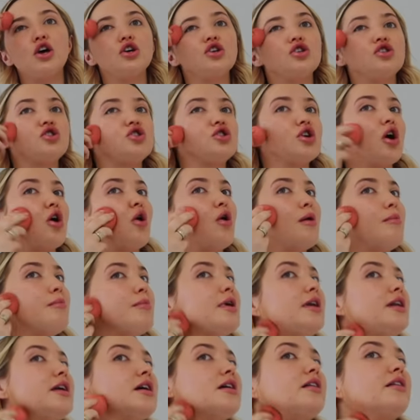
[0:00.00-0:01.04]
So
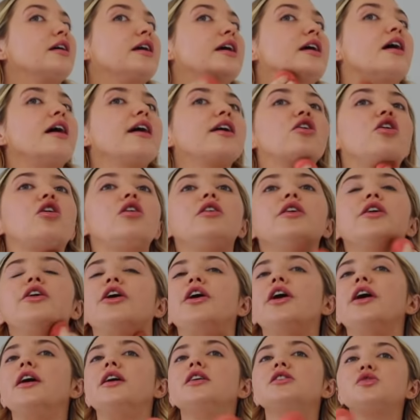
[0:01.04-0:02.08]
immediately I called
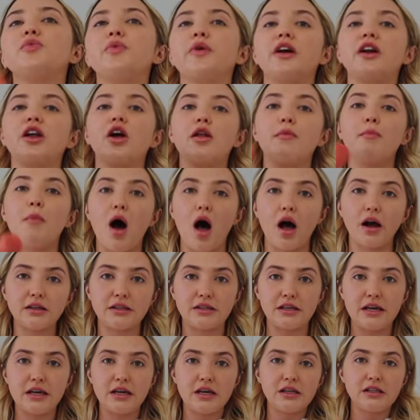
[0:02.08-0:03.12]
her. So we're gonna go to
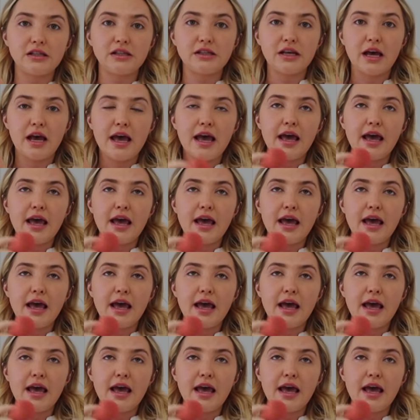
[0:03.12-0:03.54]
Moxie's